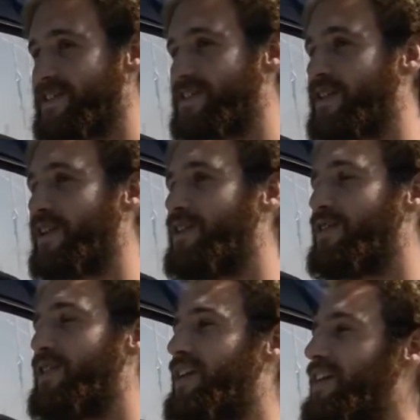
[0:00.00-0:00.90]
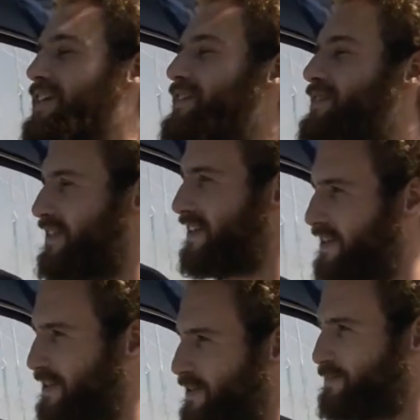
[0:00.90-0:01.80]
So,
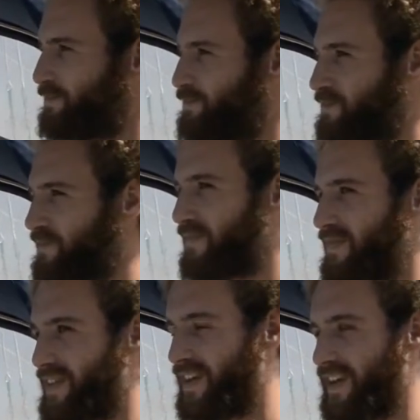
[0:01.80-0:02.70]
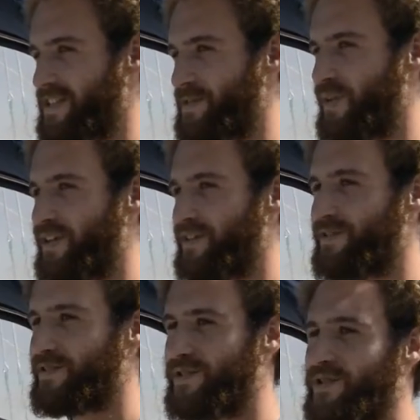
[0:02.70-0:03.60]
I spent
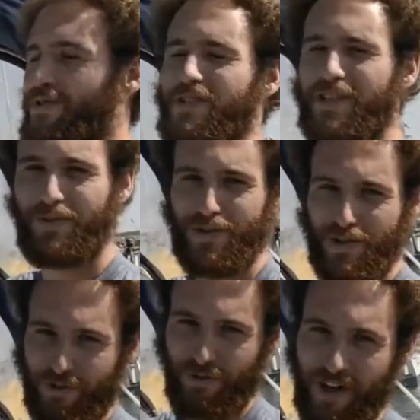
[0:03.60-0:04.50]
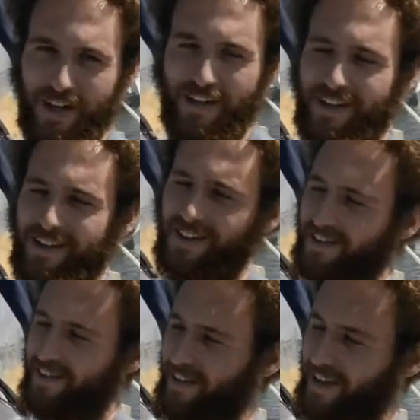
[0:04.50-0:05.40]
2 summers through hiking
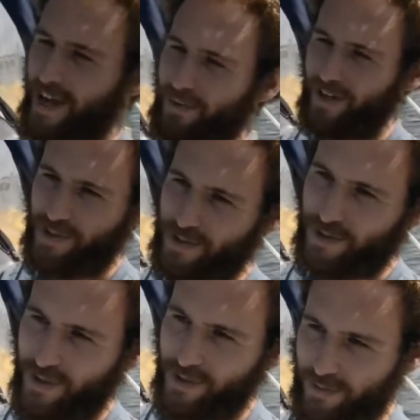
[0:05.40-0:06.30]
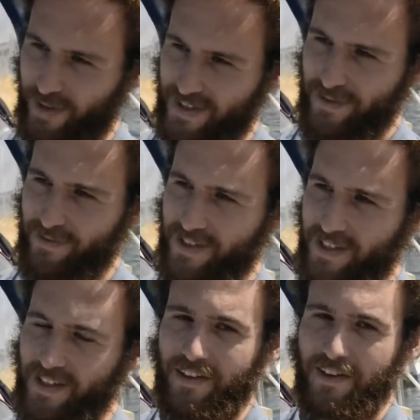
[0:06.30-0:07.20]
on the Appalachian Trail in
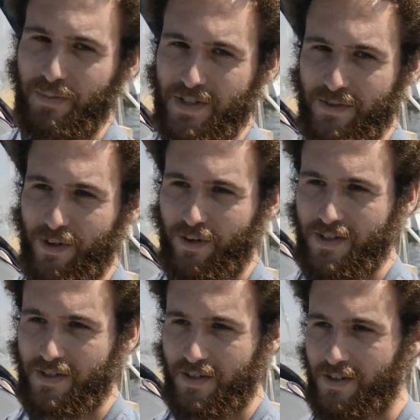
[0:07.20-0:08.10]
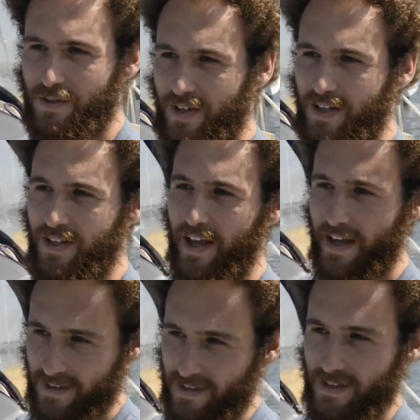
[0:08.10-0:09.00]
2017 and then the Pacific Crest Trail in
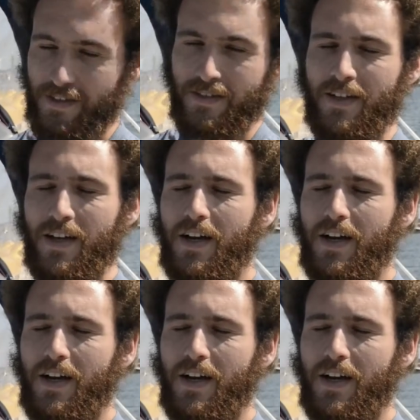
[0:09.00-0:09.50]
2018,